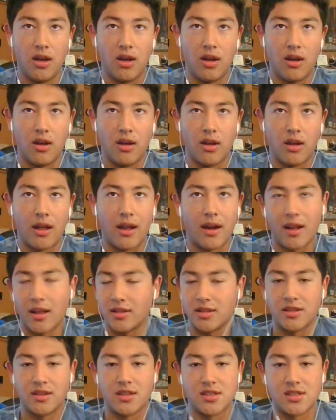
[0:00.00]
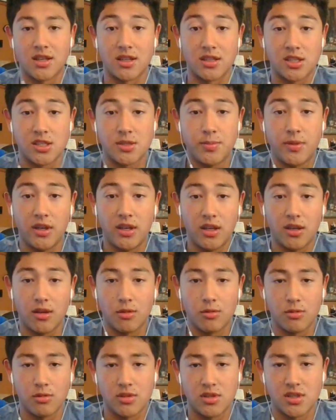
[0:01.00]
and I did this on
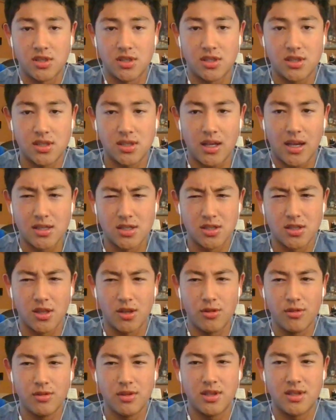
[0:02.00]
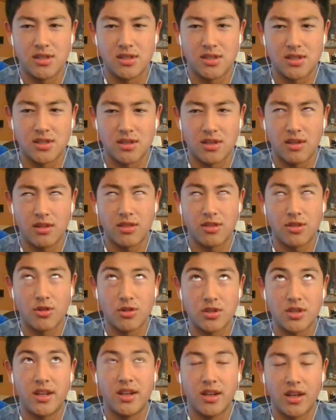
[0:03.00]
Expedia, was as low as
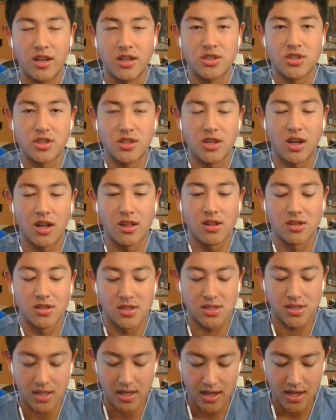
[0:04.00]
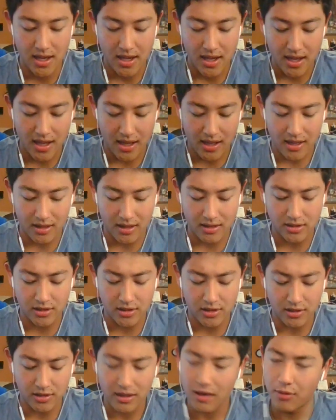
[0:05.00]
$1,300. And
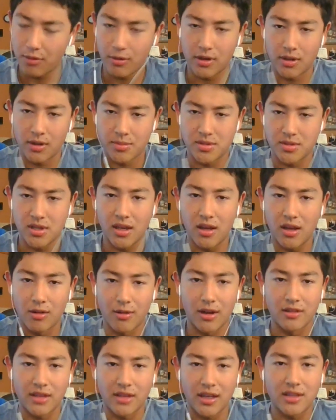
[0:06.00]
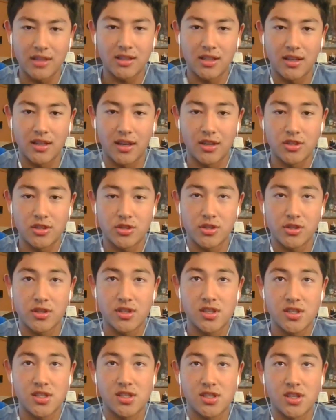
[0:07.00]
that went up to around
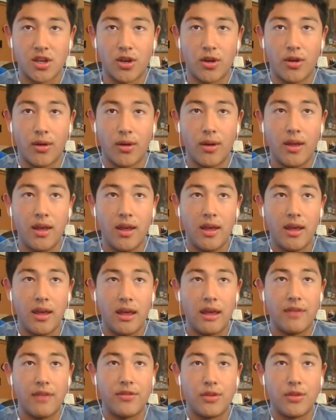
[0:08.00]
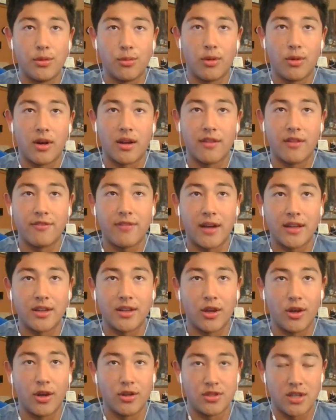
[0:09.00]
1,800. So if you want to
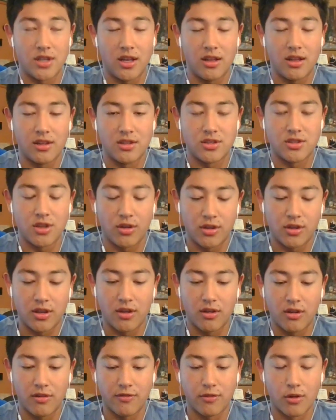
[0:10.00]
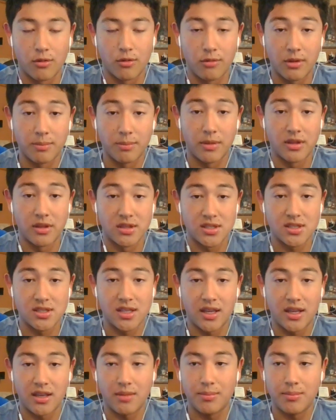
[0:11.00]
find a hotel in Tokyo for a 1 month
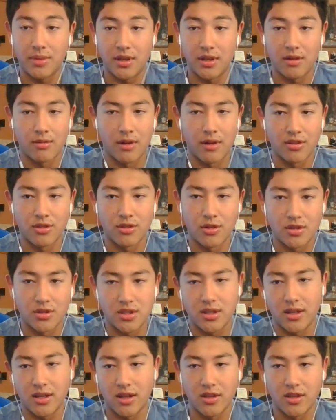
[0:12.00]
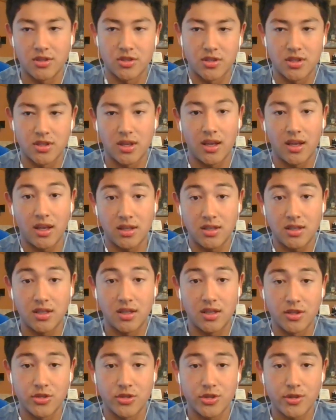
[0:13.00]
stay, it'd be around 1,300 to
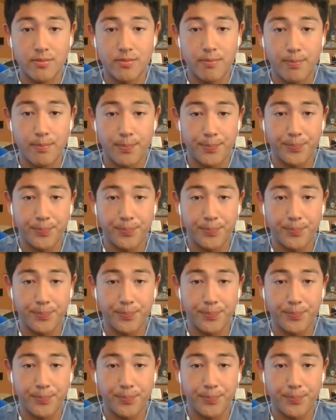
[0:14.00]
1,800.